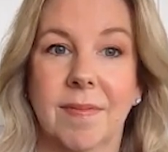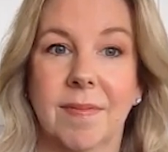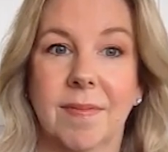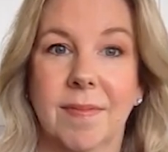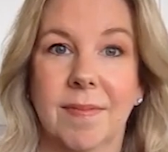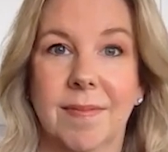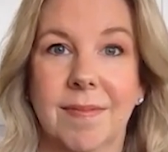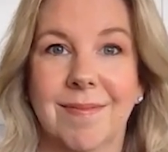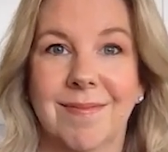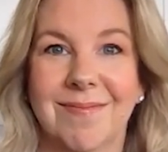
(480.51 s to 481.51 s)

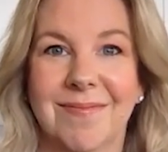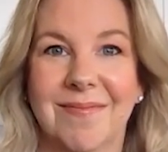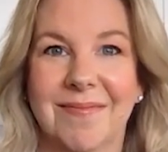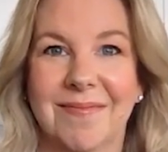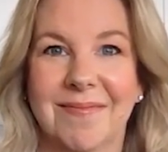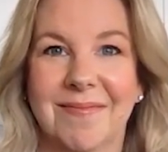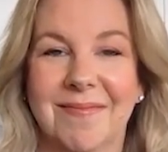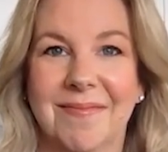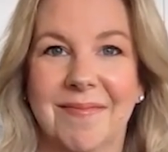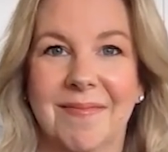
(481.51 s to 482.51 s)

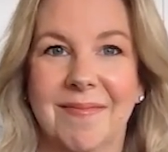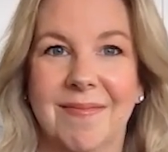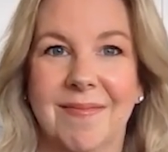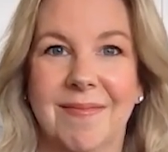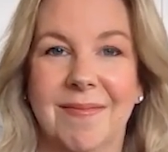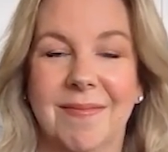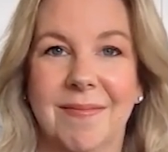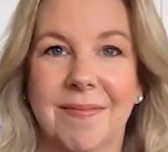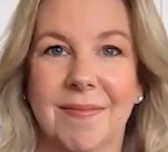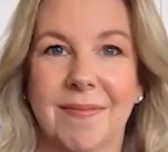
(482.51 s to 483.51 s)

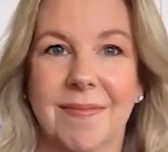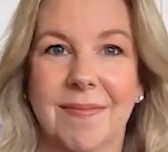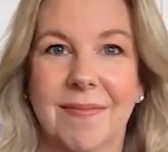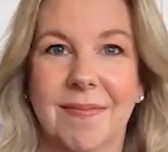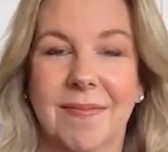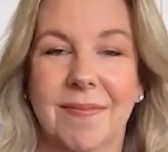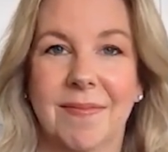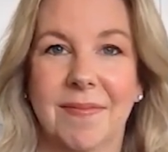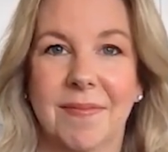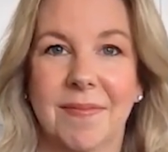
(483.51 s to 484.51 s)

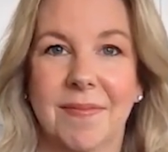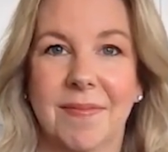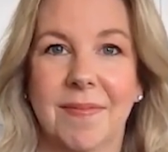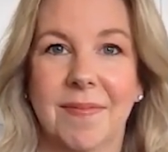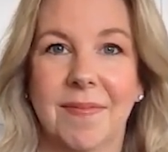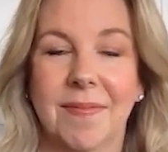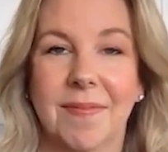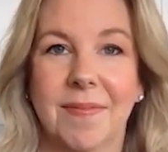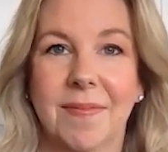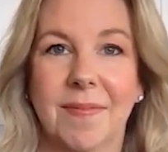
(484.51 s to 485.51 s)

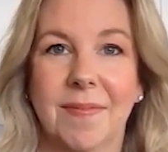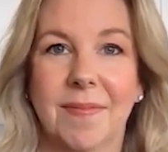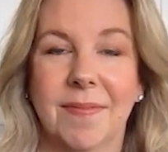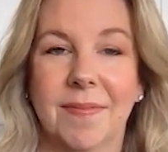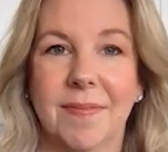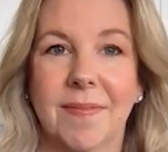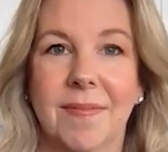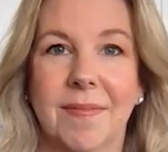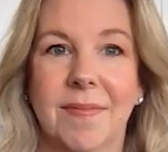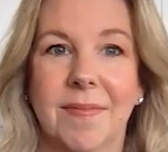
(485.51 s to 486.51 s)

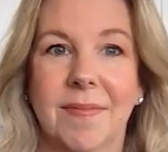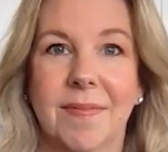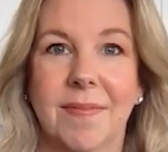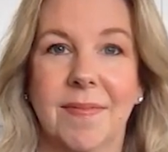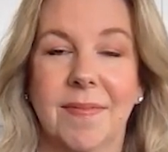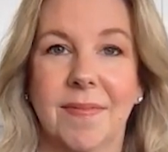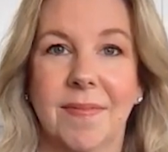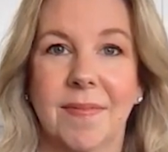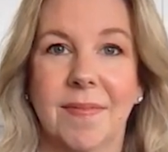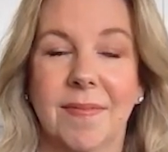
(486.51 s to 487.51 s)

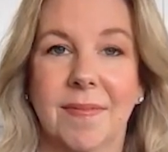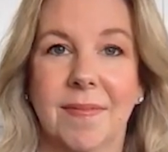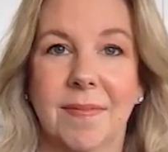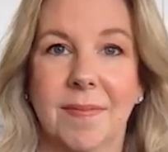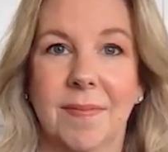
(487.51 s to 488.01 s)
No words are spoken by the person on screen.